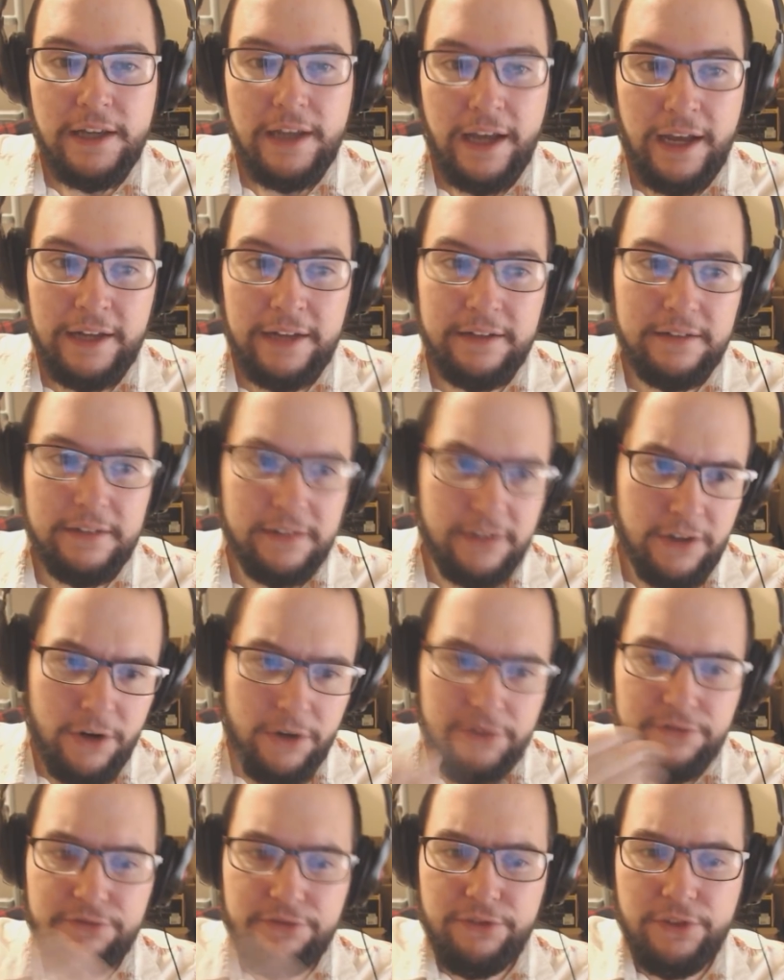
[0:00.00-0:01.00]
And
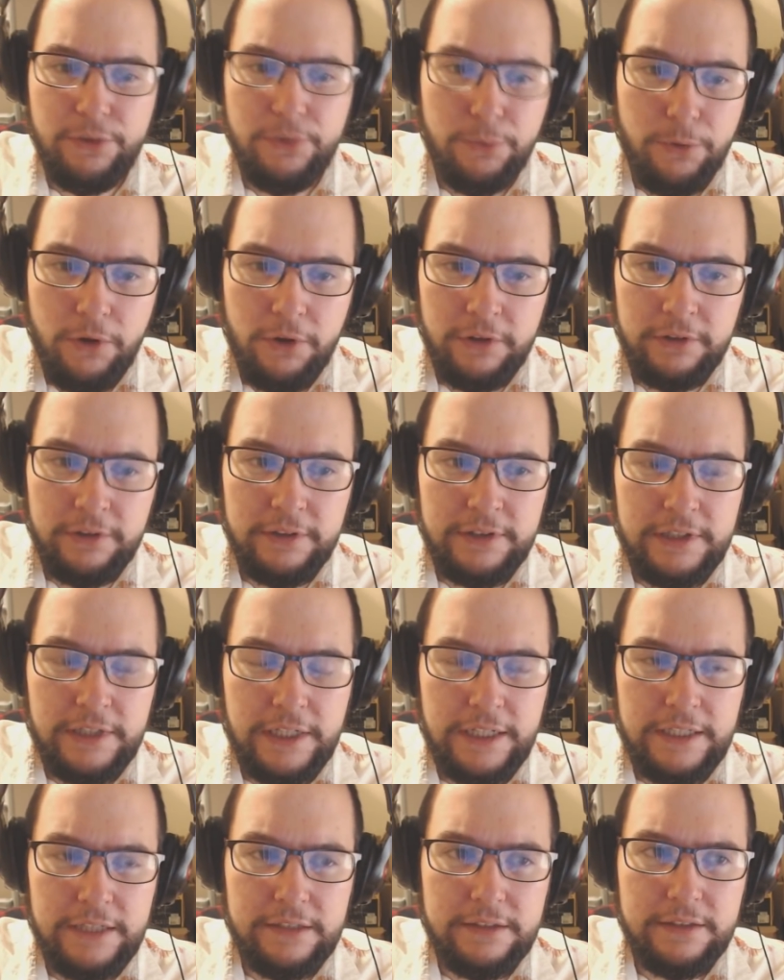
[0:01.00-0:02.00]
going for the one
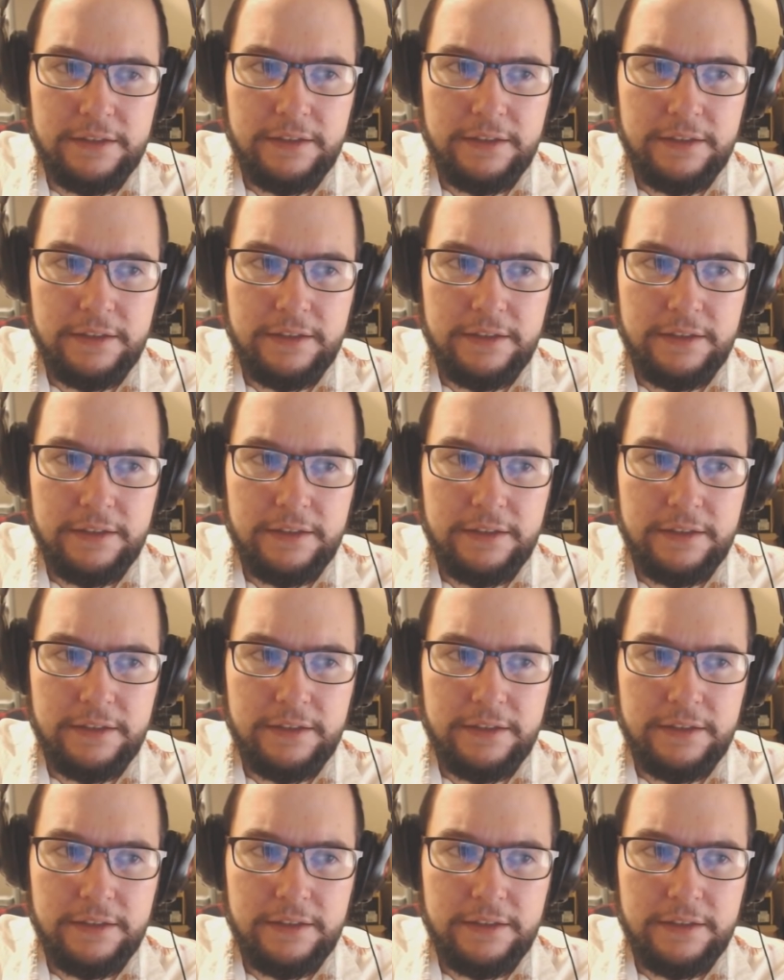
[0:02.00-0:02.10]
that